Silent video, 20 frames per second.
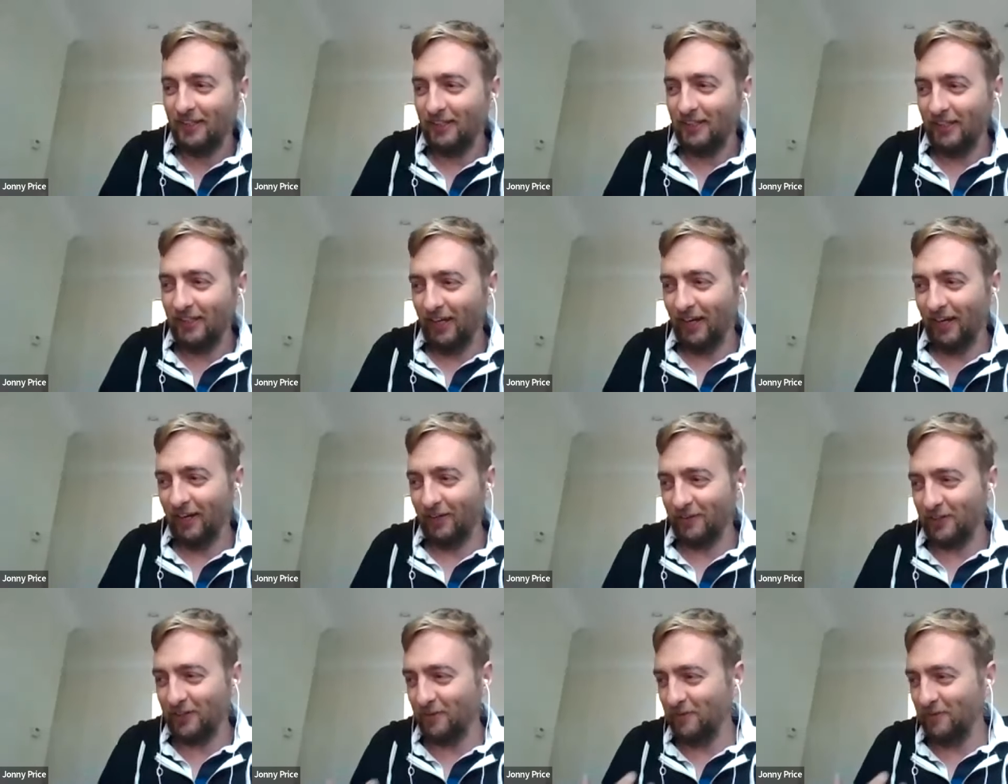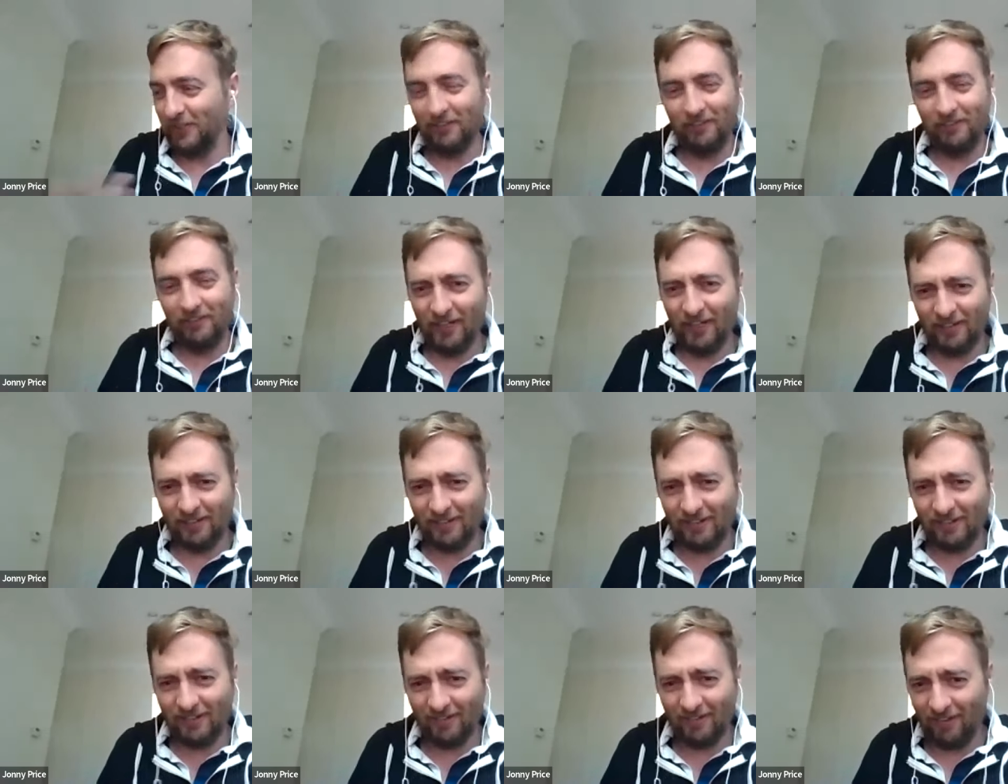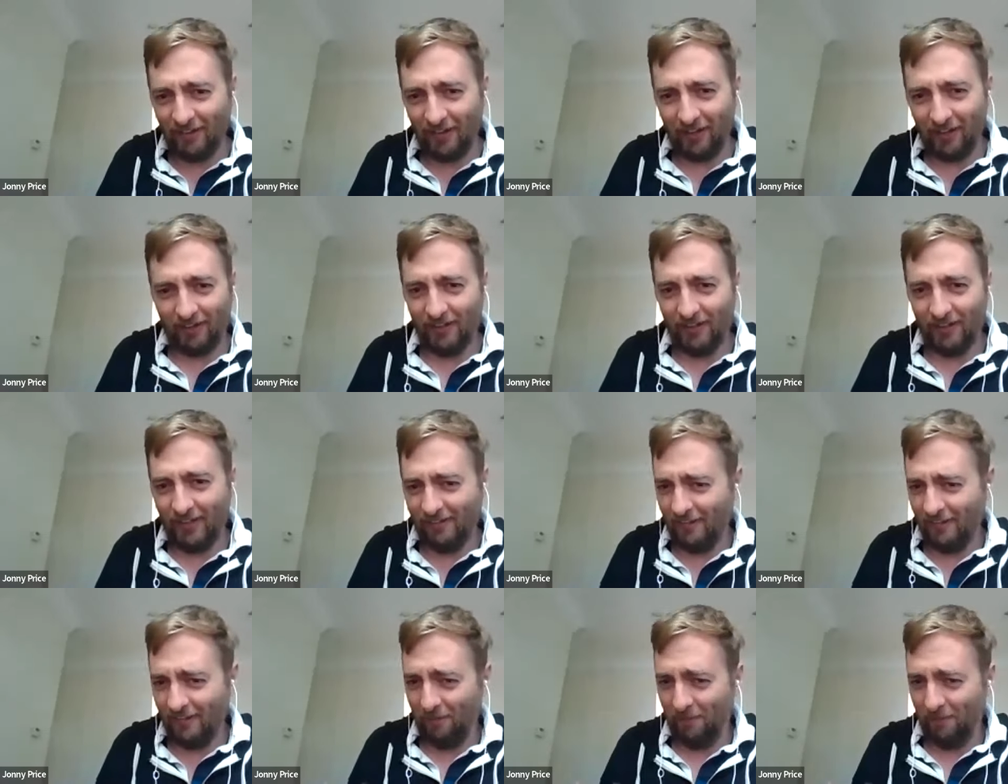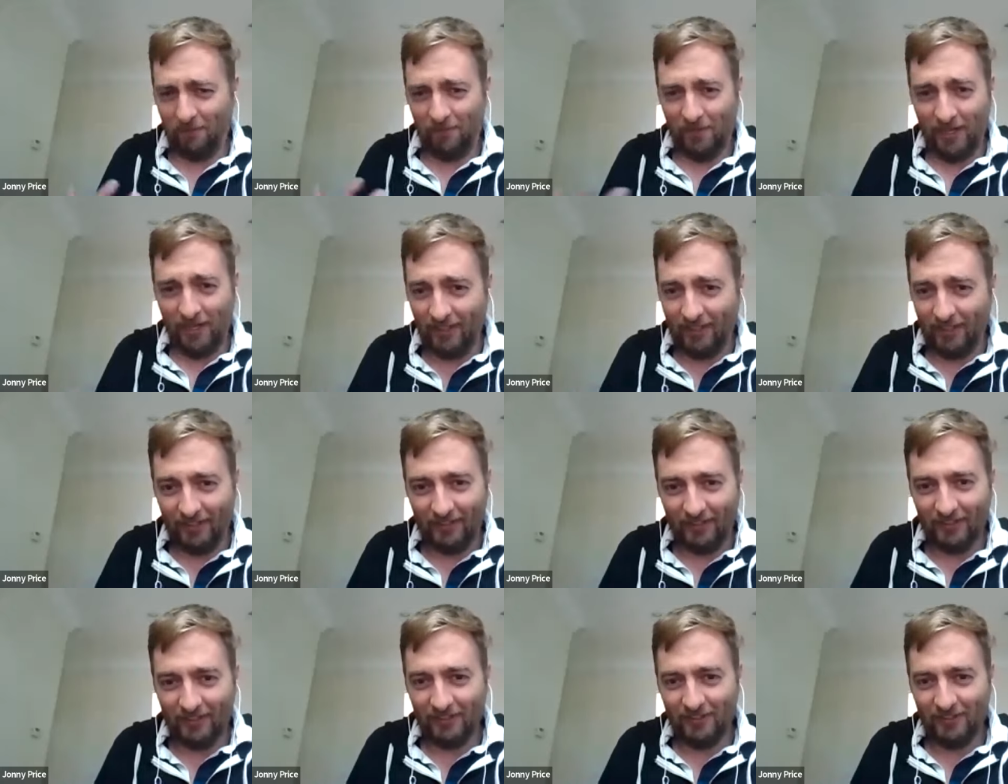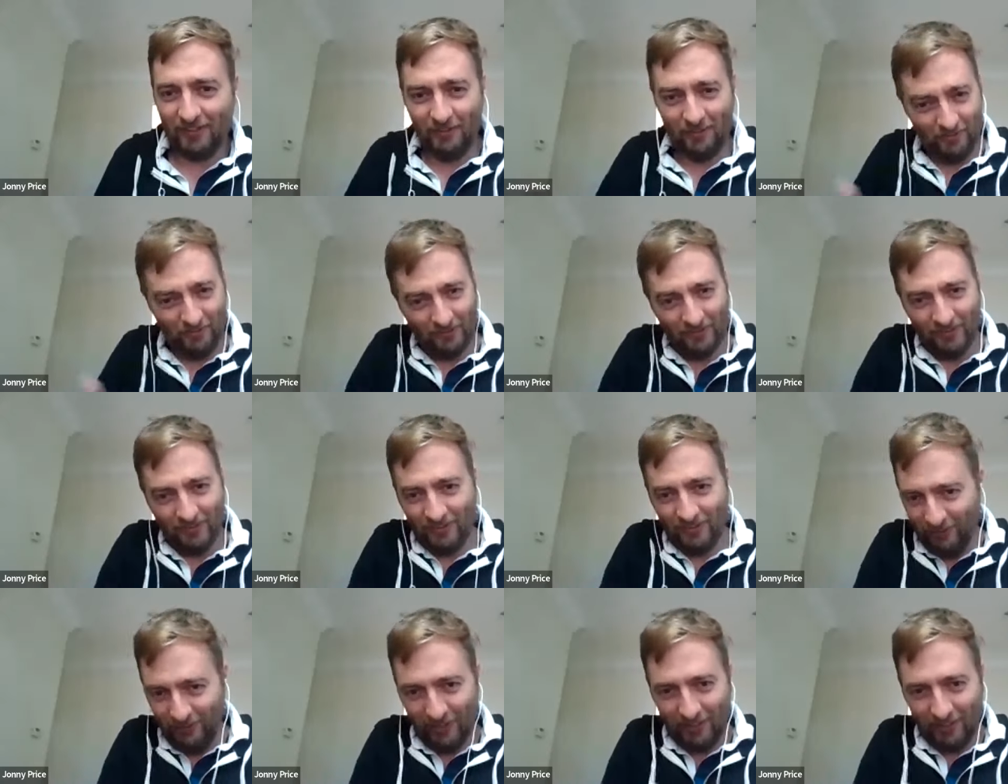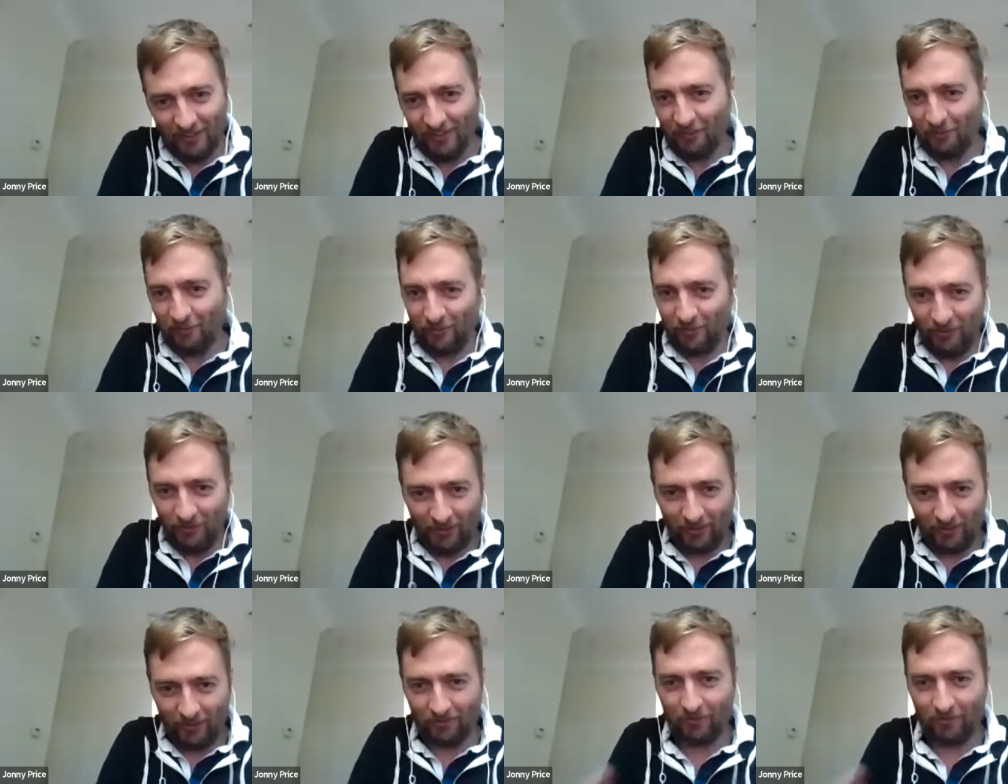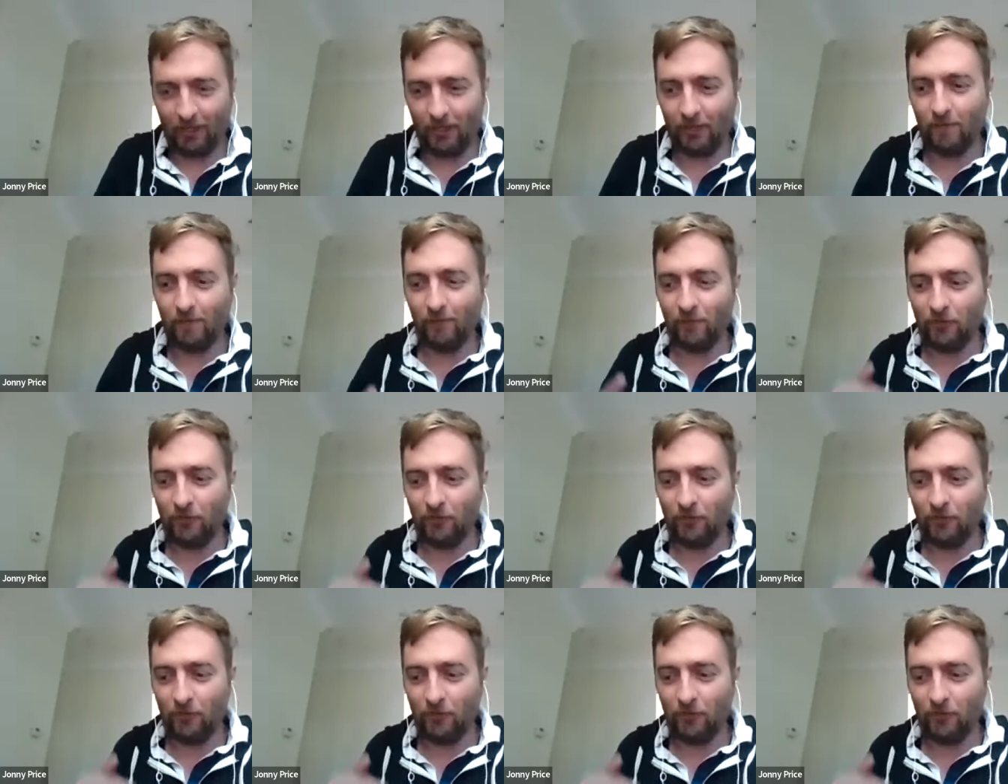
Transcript: you know community round is just like it's a better you you i think feel this right